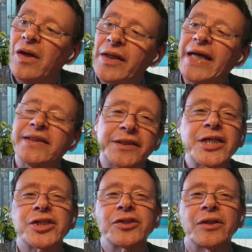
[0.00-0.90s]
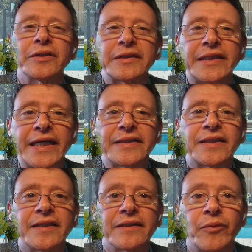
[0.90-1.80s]
collect additional
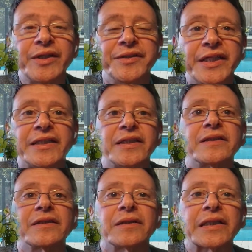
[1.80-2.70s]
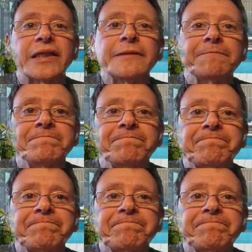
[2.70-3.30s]
data when needed, okay?